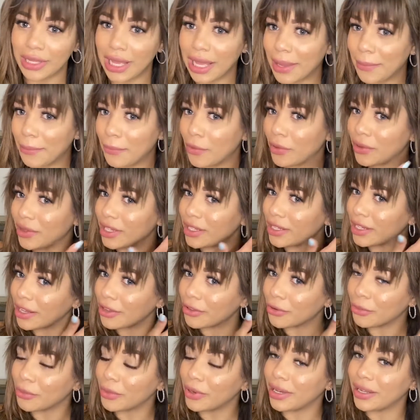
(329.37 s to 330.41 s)
with another
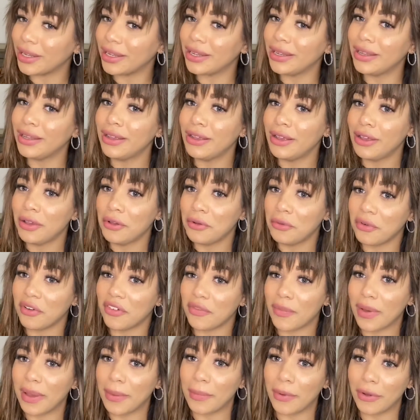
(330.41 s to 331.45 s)
one with my
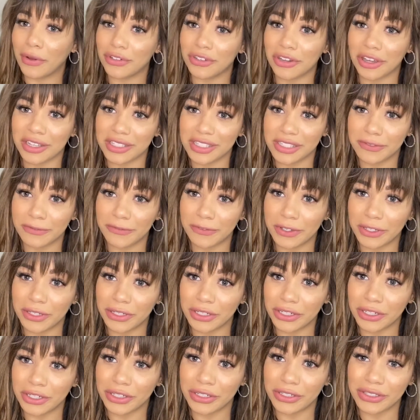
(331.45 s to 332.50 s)
Botox and
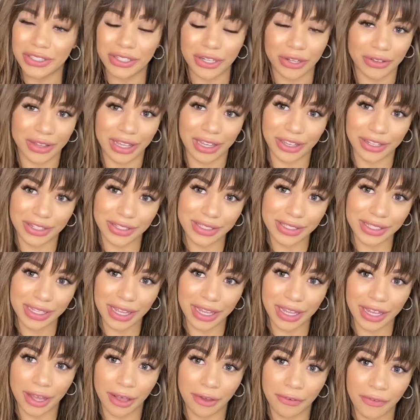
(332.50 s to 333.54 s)
fillers and all that good
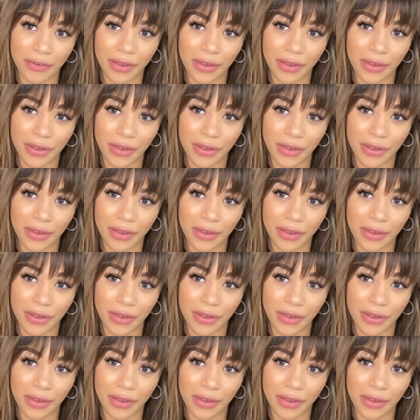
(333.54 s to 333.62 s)
stuff.